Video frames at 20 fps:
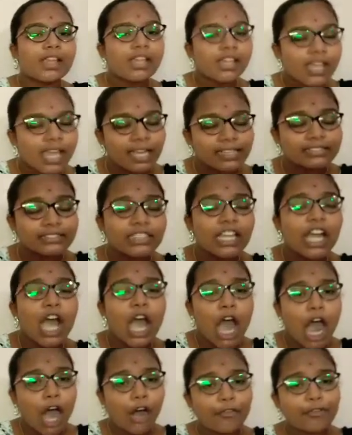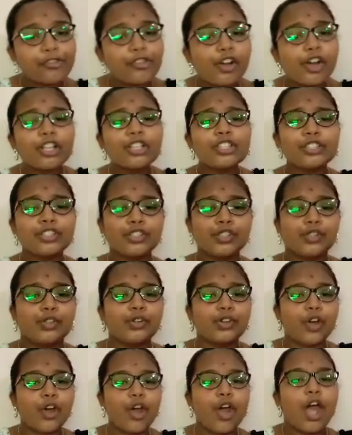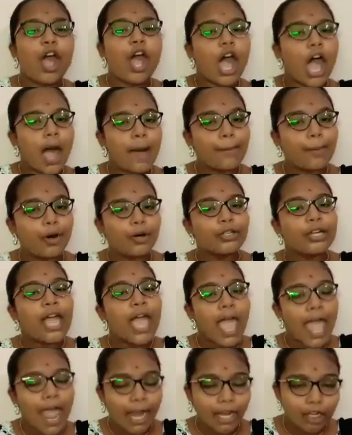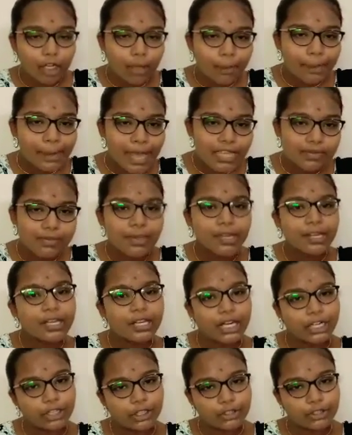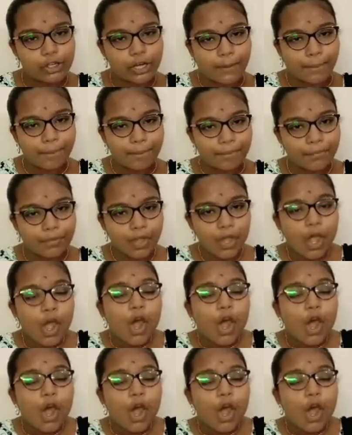Yes, of course you know about endoplasmic reticulum.